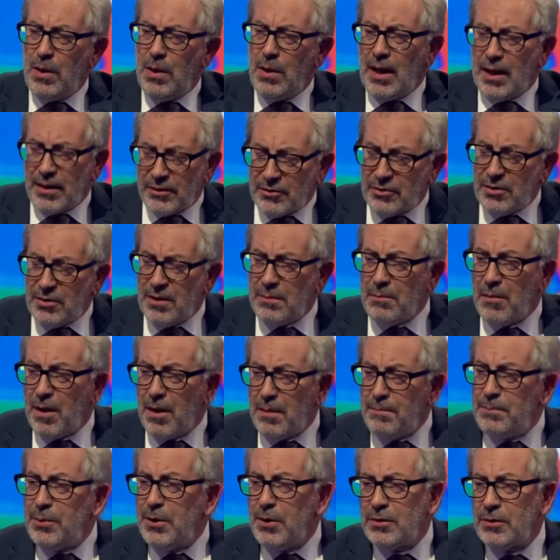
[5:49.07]
Well, actually, my
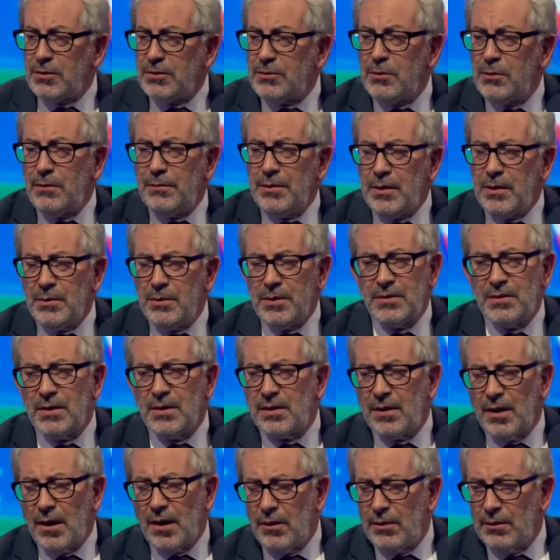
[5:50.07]
personal view is the
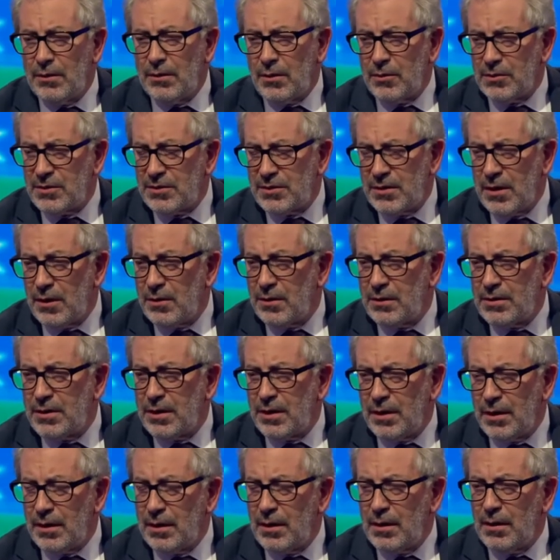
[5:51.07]
current
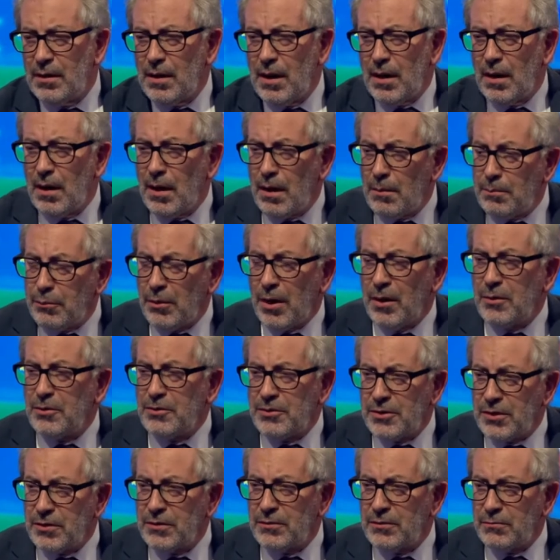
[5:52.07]
austerity
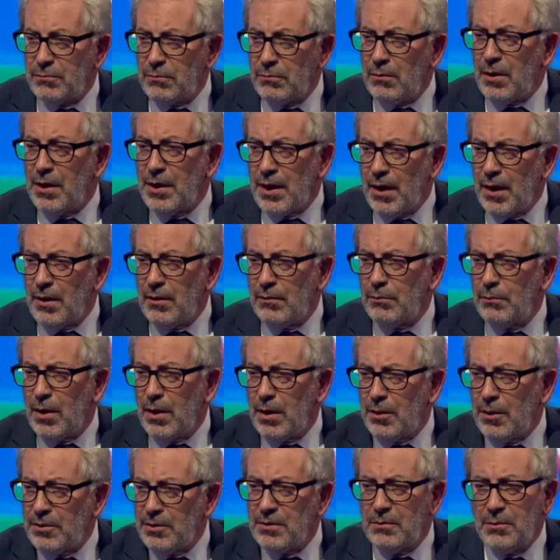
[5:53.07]
approach has run out of
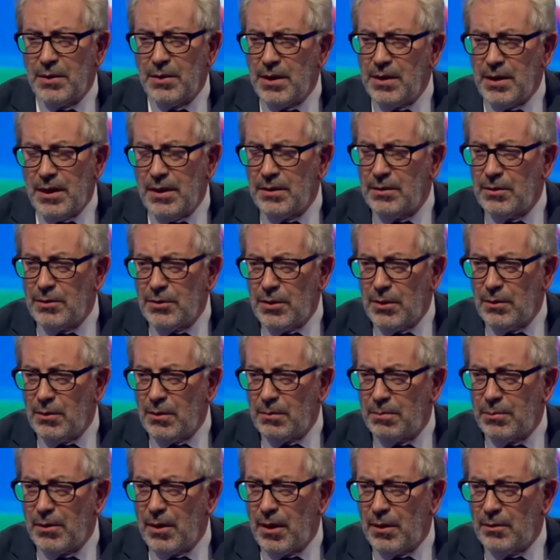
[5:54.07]
road, and we need a new
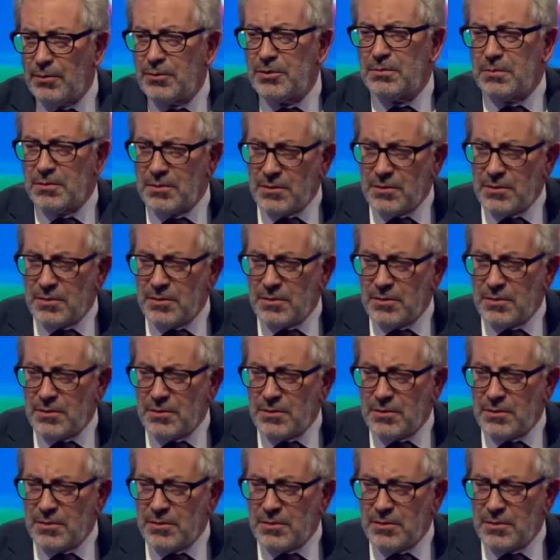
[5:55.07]
approach.